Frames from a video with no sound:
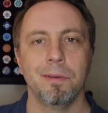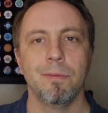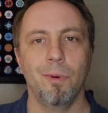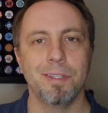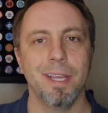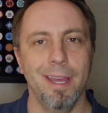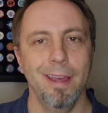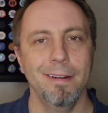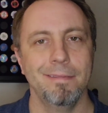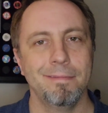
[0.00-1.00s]
Once
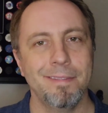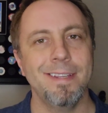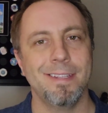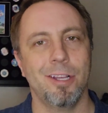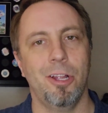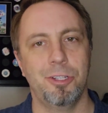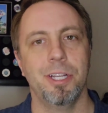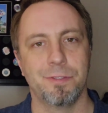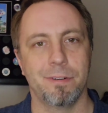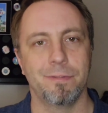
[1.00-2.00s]
again, this is all
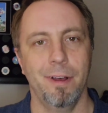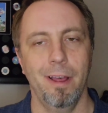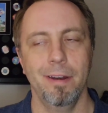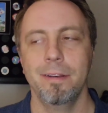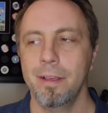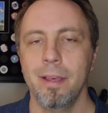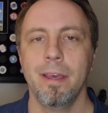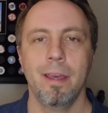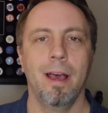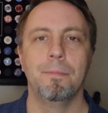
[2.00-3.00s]
just for fun.
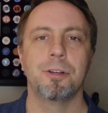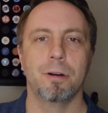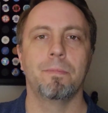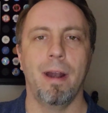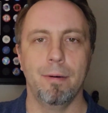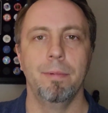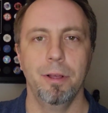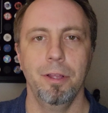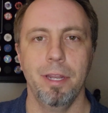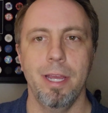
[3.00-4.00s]
I'm sure
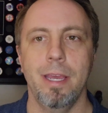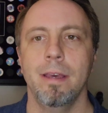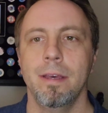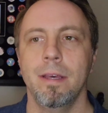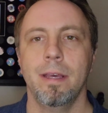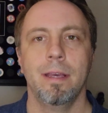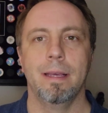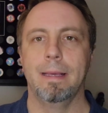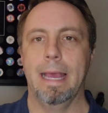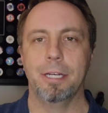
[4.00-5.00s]
probability
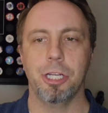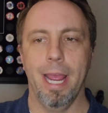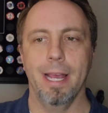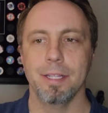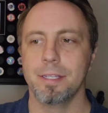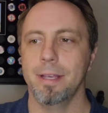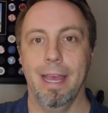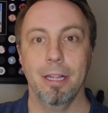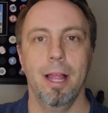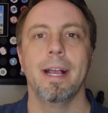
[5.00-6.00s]
and chance
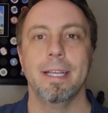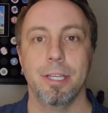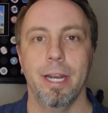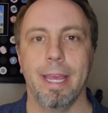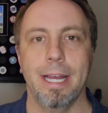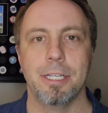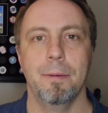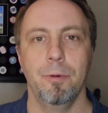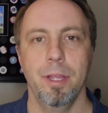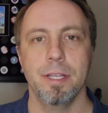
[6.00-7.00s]
and luck is going to catch
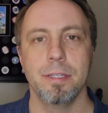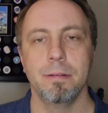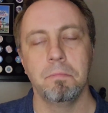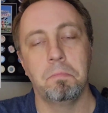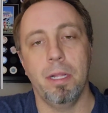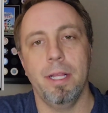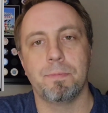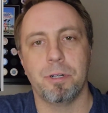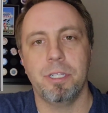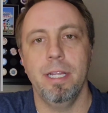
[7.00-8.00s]
up with us, but let's
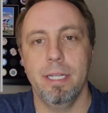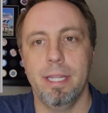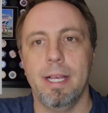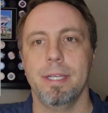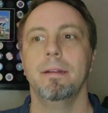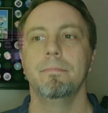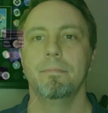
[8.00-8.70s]
pretend it doesn't.